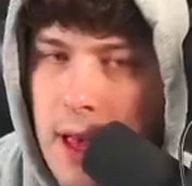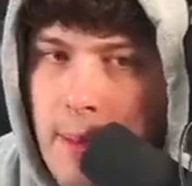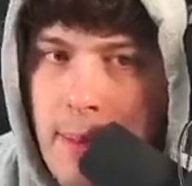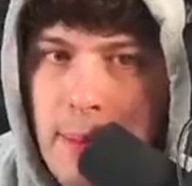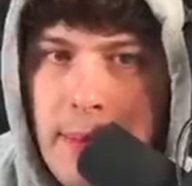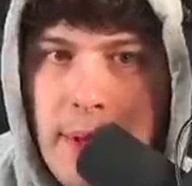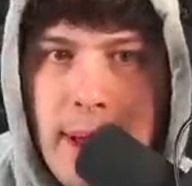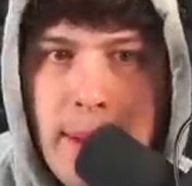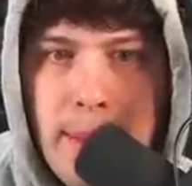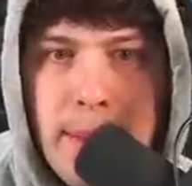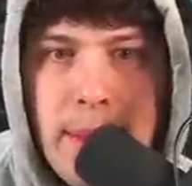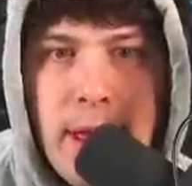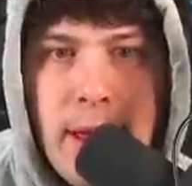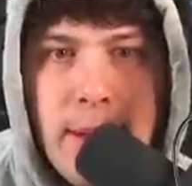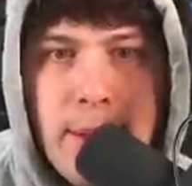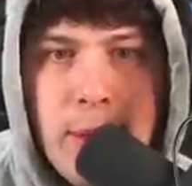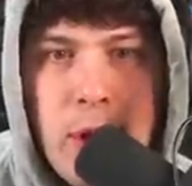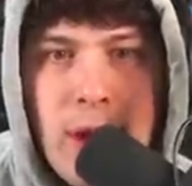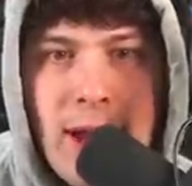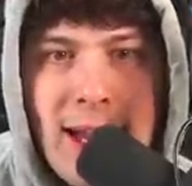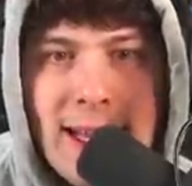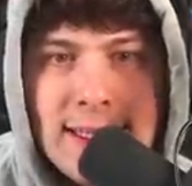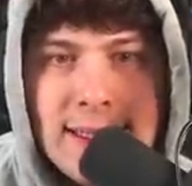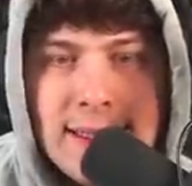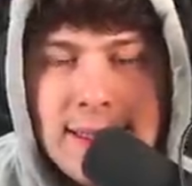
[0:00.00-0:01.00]
Yep. Yep. Yep.
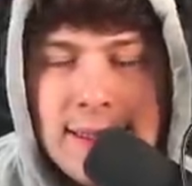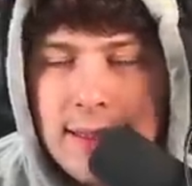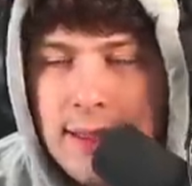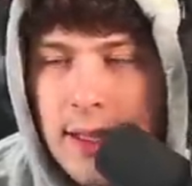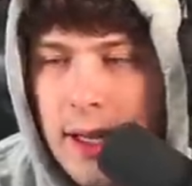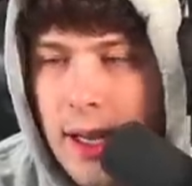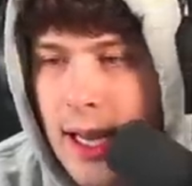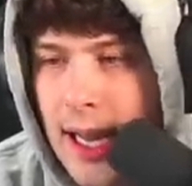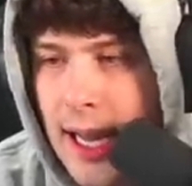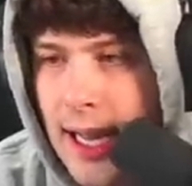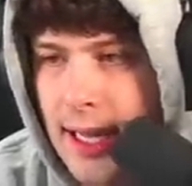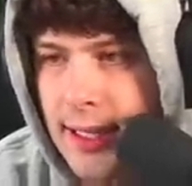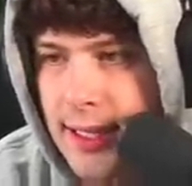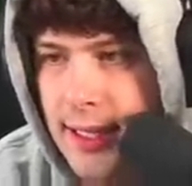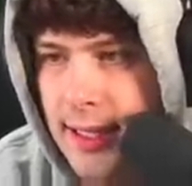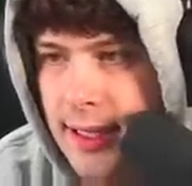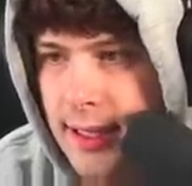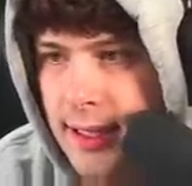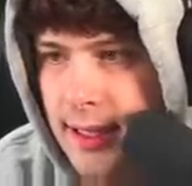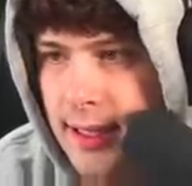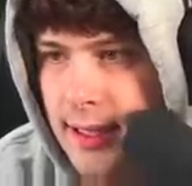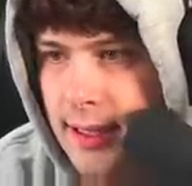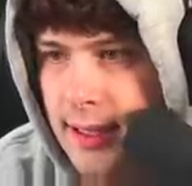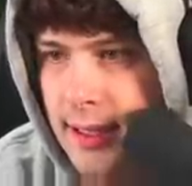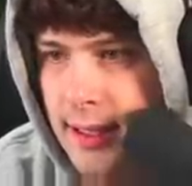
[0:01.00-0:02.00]
You
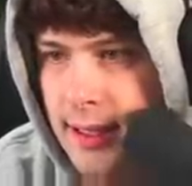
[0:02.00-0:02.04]
guys.